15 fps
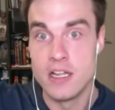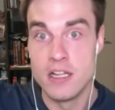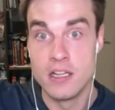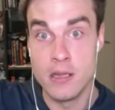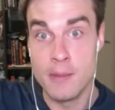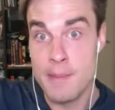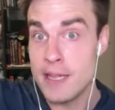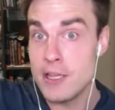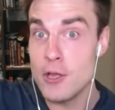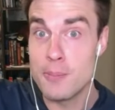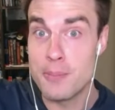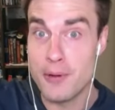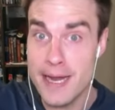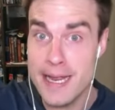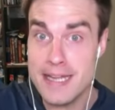LaMelo
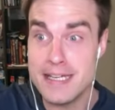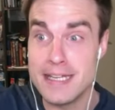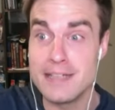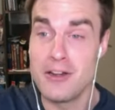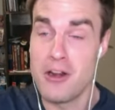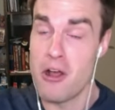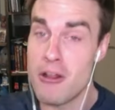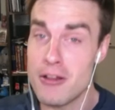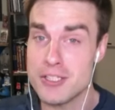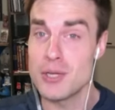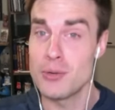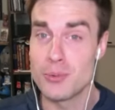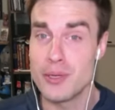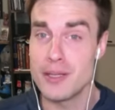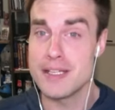Brandon, also
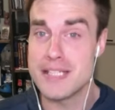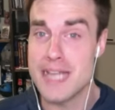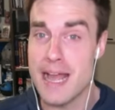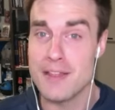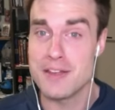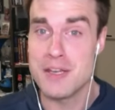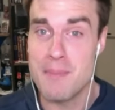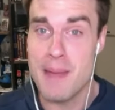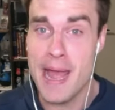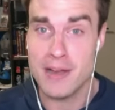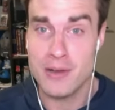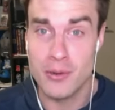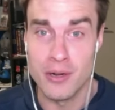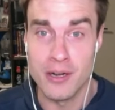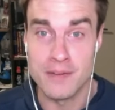really talented
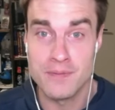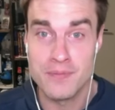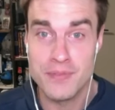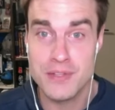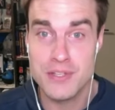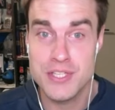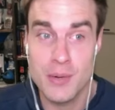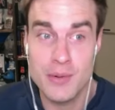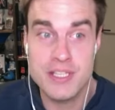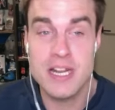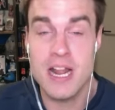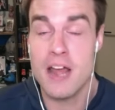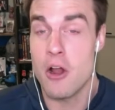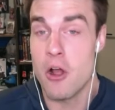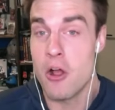backcourt. So it's
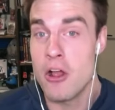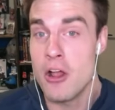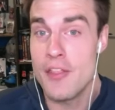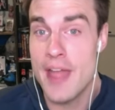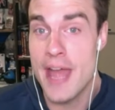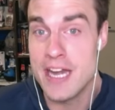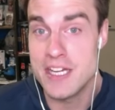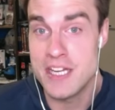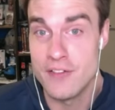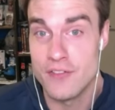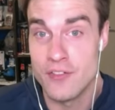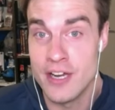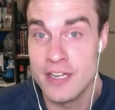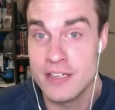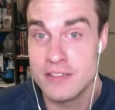not all that
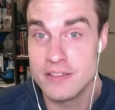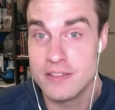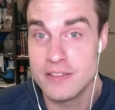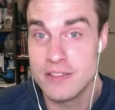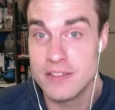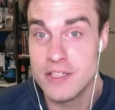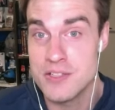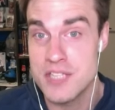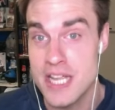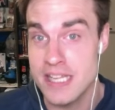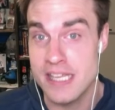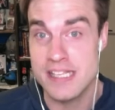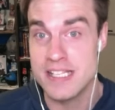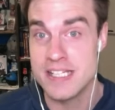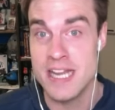different. You're
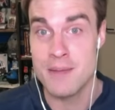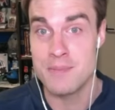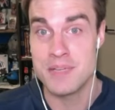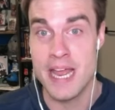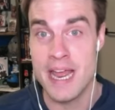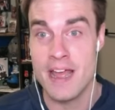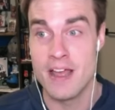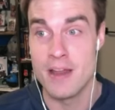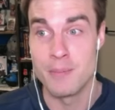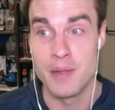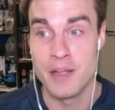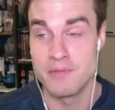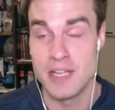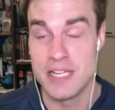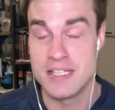taking a step down,
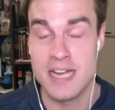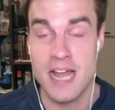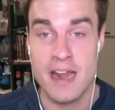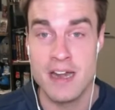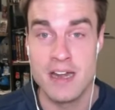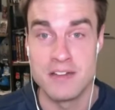but it's not in a